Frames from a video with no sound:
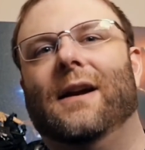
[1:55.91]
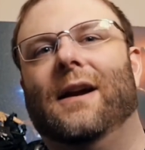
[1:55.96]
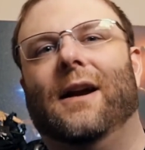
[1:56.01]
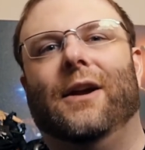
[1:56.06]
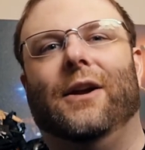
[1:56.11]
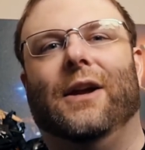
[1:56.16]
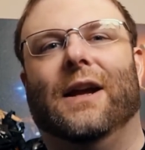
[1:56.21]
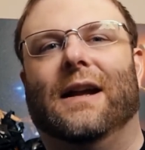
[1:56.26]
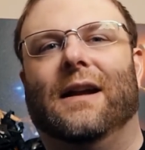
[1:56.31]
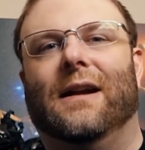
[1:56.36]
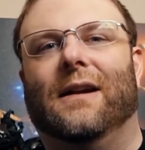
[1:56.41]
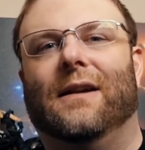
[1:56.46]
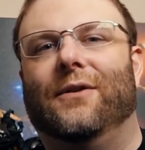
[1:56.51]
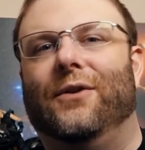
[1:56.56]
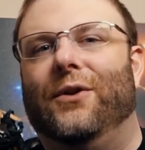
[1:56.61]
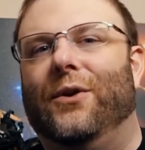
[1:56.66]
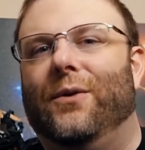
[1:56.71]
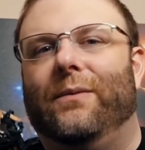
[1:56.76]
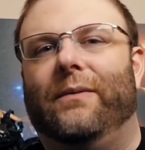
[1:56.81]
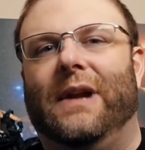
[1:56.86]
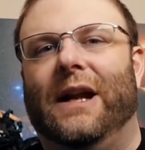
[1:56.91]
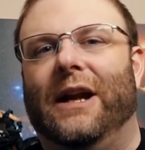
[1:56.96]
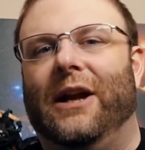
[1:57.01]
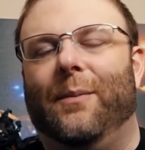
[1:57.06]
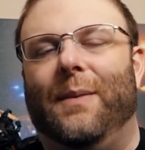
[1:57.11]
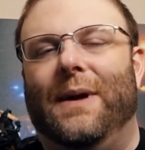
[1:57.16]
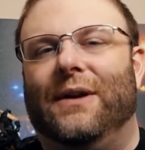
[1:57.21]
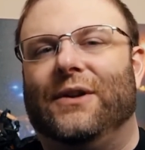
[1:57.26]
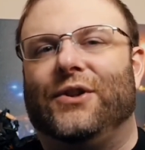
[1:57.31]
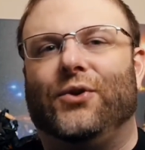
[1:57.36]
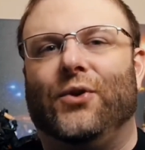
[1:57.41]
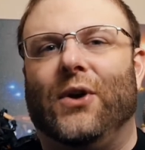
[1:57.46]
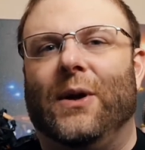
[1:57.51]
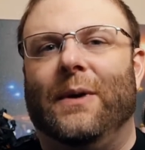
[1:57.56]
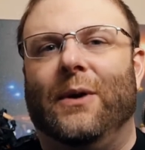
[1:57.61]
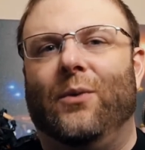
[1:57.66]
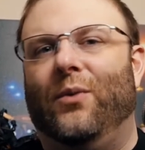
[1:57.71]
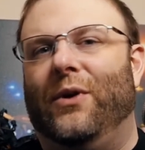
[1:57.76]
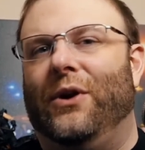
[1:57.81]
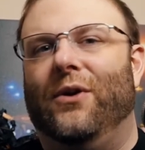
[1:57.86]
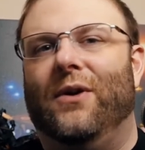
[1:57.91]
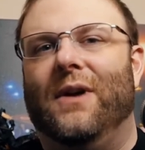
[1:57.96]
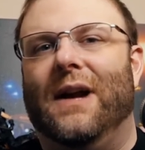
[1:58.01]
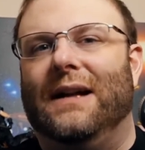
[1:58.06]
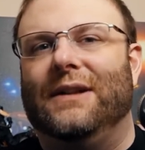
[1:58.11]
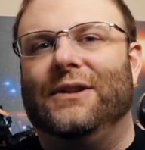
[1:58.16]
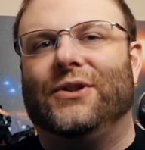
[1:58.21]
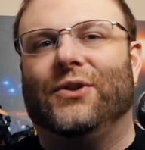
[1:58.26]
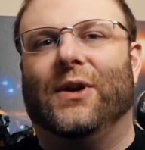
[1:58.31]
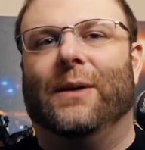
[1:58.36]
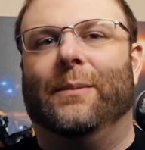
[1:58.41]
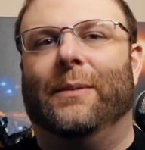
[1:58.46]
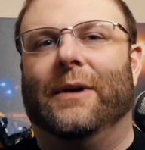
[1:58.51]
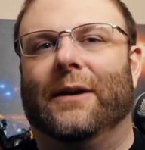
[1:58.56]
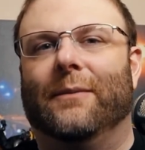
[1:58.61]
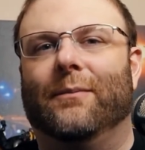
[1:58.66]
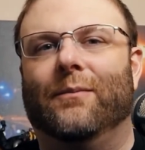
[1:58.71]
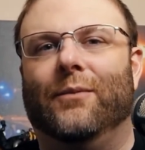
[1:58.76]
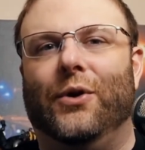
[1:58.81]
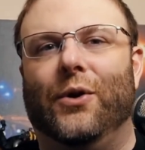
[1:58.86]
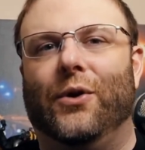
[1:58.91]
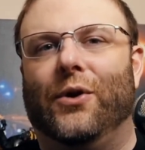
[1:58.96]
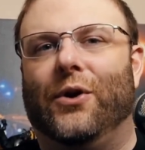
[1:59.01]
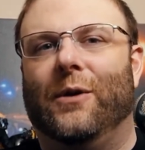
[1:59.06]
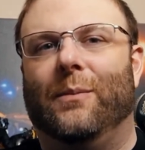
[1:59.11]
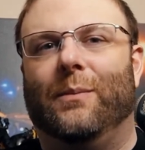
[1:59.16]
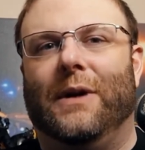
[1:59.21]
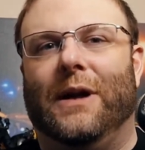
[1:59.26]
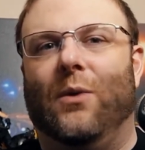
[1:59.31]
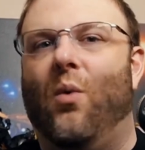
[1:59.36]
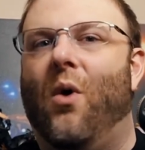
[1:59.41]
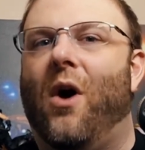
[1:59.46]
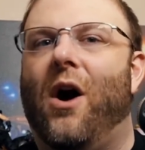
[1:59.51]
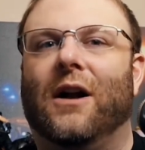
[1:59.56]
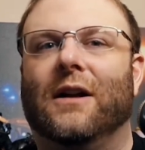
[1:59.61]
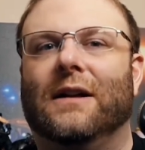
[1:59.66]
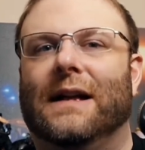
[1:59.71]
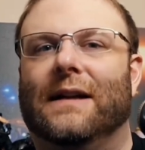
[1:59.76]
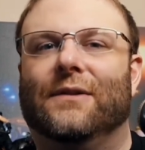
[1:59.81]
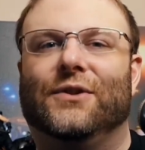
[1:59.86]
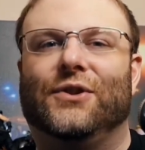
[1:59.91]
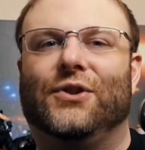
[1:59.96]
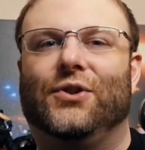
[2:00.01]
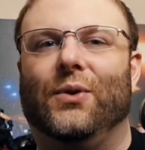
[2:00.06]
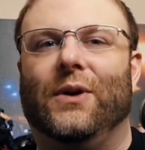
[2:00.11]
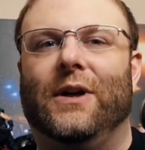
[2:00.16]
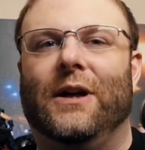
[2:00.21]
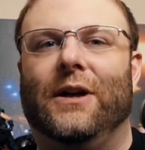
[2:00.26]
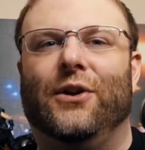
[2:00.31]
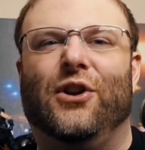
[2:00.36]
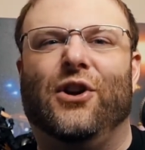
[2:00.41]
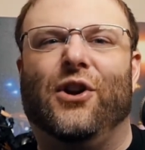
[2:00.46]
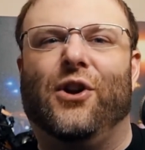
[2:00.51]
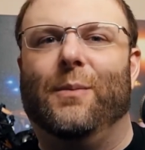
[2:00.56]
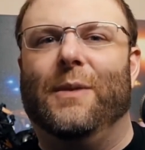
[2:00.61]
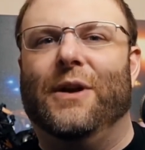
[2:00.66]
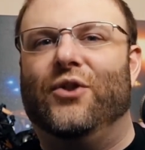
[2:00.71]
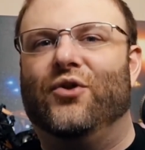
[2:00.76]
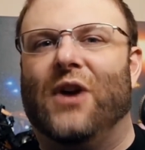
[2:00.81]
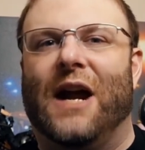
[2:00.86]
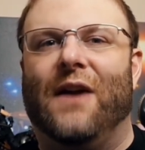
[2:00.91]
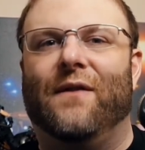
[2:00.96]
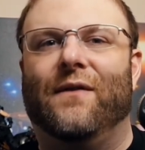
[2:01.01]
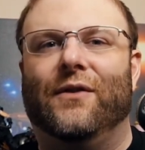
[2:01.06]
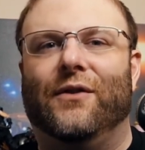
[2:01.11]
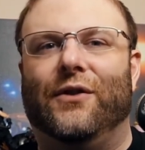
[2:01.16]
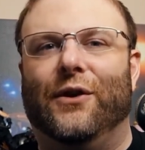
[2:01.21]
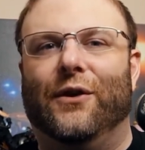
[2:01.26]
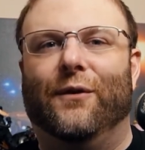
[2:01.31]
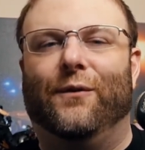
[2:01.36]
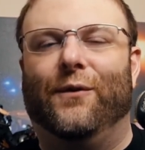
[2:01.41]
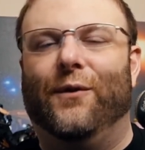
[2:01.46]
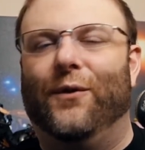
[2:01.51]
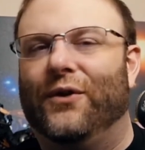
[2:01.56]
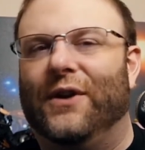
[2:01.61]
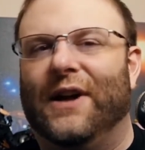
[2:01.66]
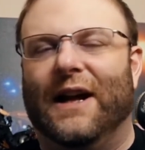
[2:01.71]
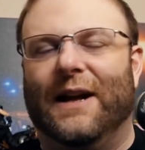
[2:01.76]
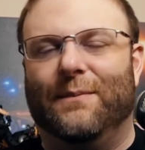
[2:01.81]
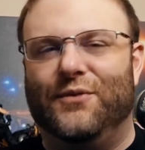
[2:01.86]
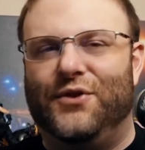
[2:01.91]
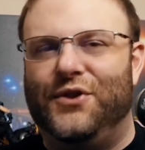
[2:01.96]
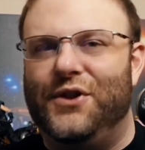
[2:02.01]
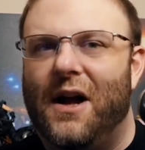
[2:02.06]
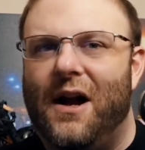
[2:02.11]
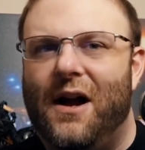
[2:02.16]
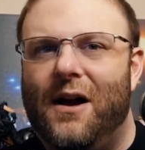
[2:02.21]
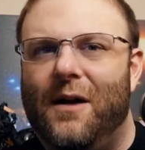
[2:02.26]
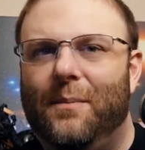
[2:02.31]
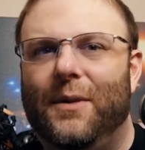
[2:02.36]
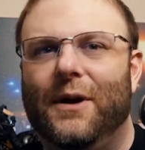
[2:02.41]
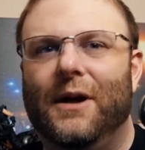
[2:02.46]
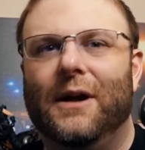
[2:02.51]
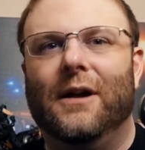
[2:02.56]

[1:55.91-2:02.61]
and you think about streaming when you're not streaming. You could be walking down the street, you could be driving to your full-time job,